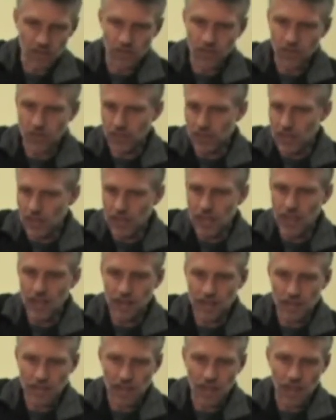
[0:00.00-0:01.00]
If you've got any
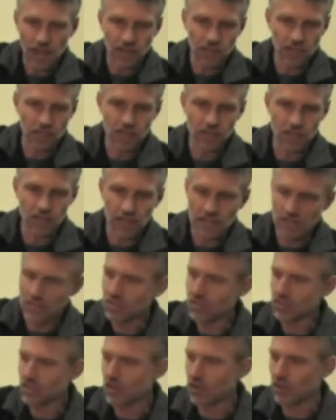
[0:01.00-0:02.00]
undercuts,
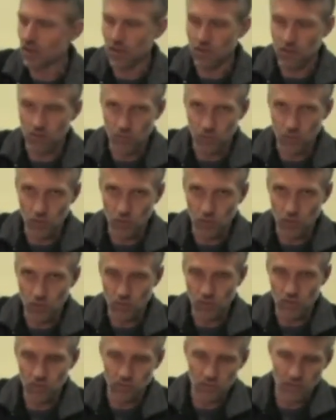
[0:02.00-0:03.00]
it's just not going to
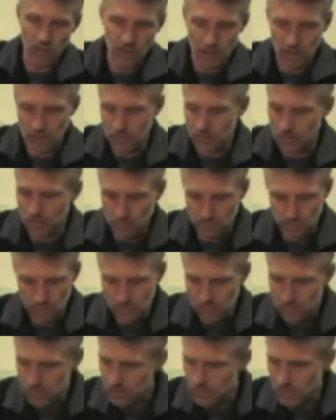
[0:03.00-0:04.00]
remove, it's going to
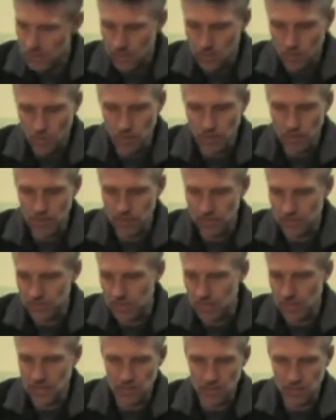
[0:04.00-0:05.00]
take away the
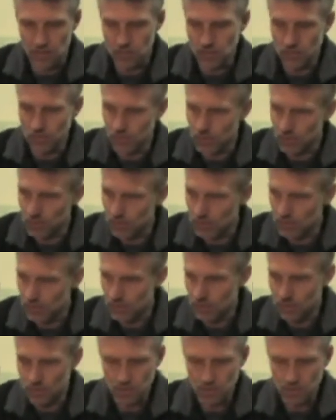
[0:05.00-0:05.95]
sand as you remove it.